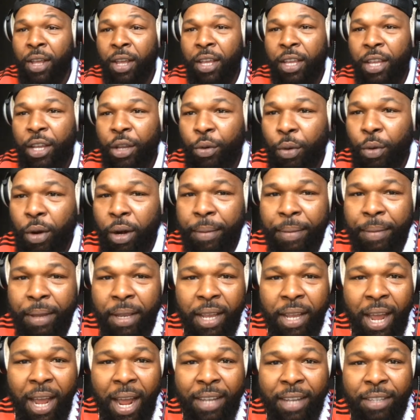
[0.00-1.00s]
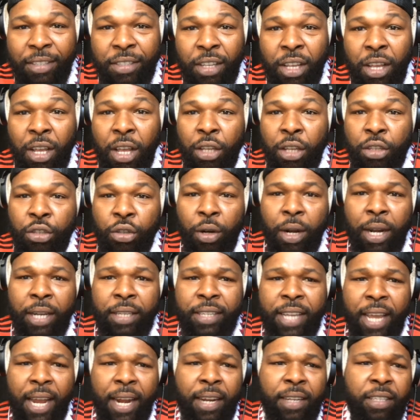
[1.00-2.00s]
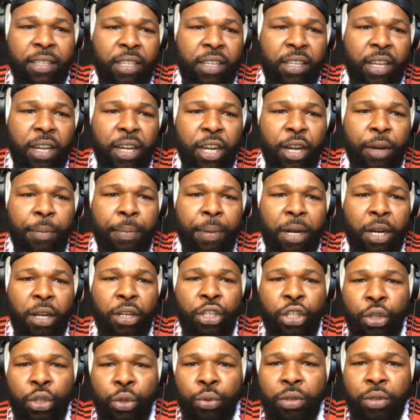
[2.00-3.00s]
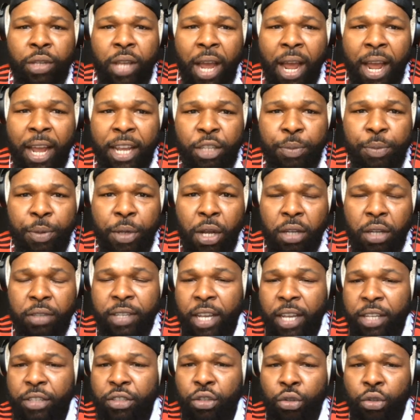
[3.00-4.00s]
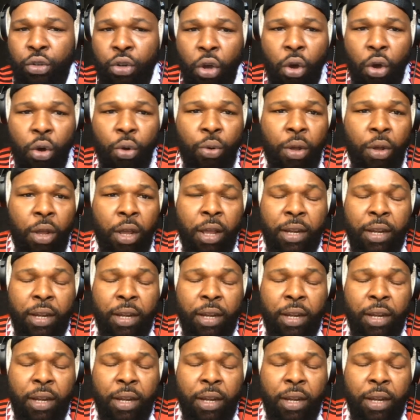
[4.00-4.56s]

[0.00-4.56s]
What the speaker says: You know what I mean, guys? So let's get into a little bit of news, guys, because as you know,